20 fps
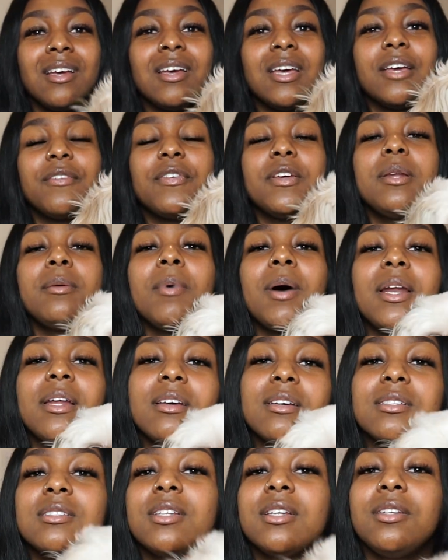If anybody
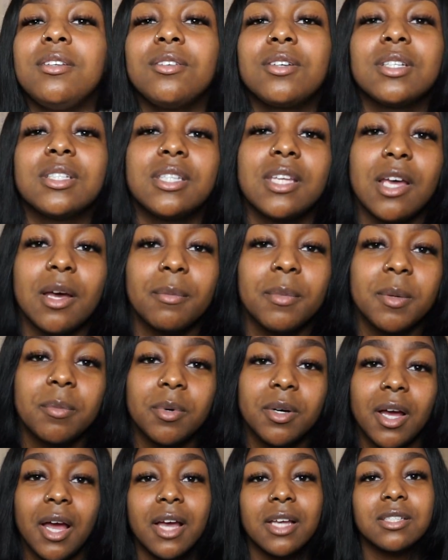else did it, you can tell me,
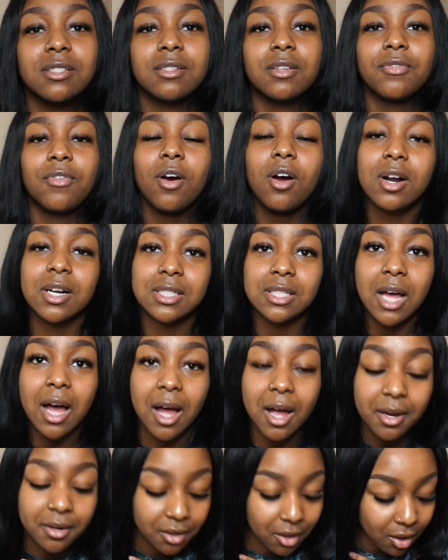but as far as
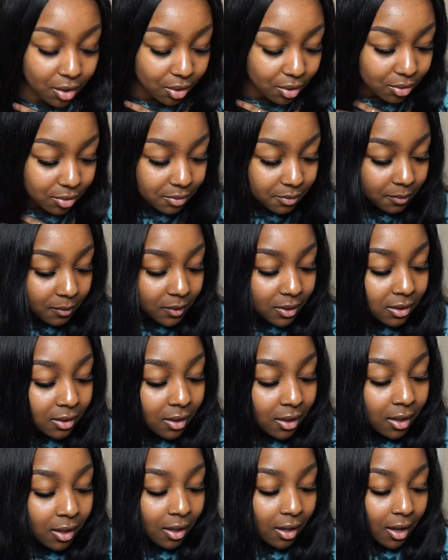I know,
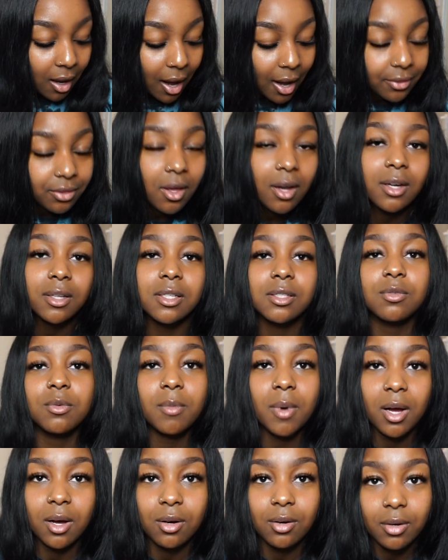I thought of this with
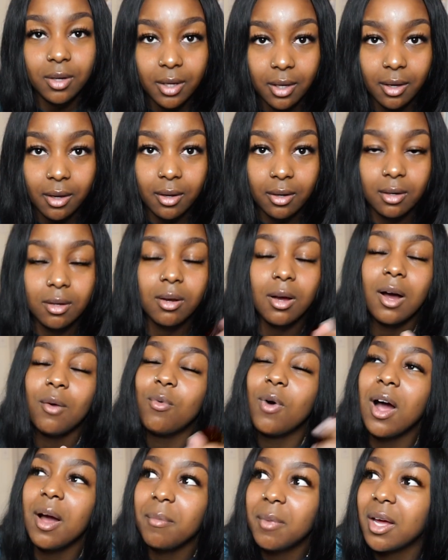my own head.
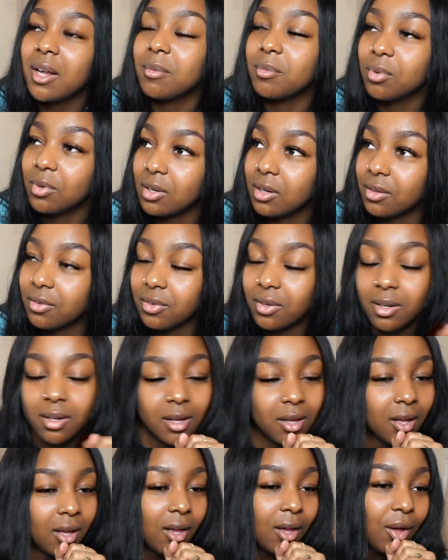Why am I out of breath?
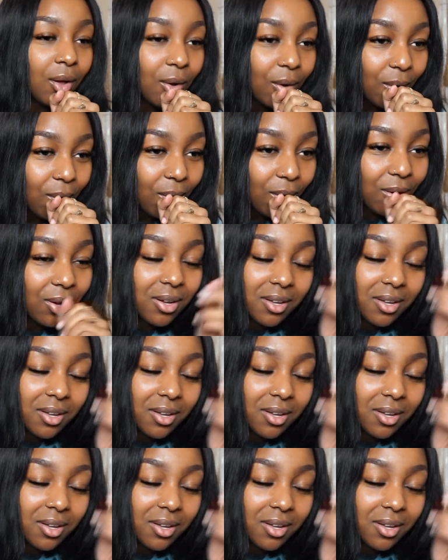Whew.